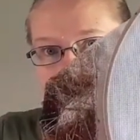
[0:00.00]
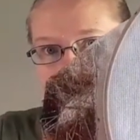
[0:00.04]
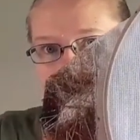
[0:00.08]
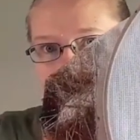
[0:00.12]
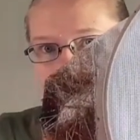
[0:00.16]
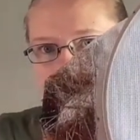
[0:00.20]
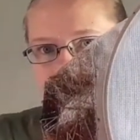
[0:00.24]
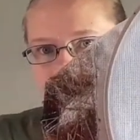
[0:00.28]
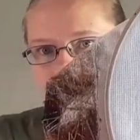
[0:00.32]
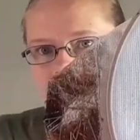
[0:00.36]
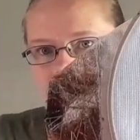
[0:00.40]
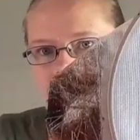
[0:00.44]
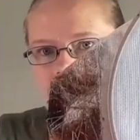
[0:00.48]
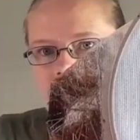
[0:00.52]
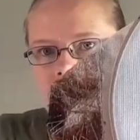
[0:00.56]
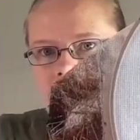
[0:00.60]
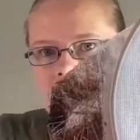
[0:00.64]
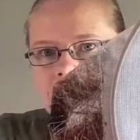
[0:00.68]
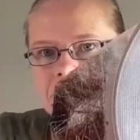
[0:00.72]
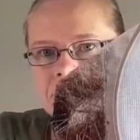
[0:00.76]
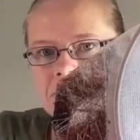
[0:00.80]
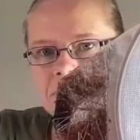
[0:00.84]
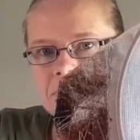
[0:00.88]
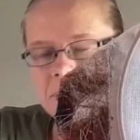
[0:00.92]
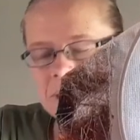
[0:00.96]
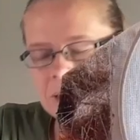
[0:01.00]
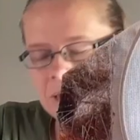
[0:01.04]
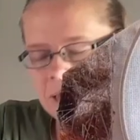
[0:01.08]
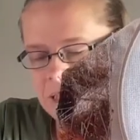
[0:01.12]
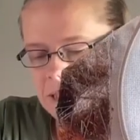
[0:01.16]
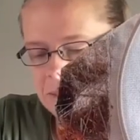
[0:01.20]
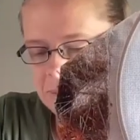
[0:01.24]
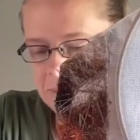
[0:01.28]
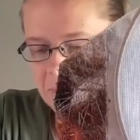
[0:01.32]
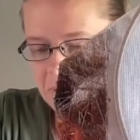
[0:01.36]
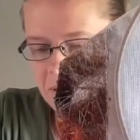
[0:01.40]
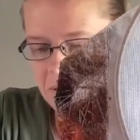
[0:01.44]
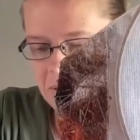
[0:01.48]
I started to fill
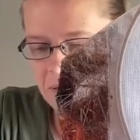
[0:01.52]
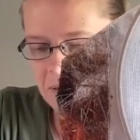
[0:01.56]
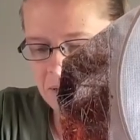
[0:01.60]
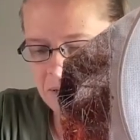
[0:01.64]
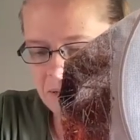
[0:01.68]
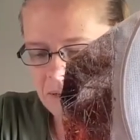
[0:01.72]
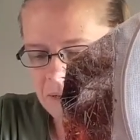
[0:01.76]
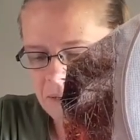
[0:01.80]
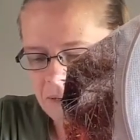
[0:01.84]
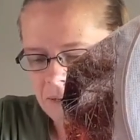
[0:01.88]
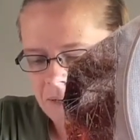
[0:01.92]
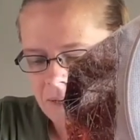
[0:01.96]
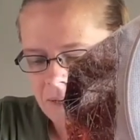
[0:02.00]
him in,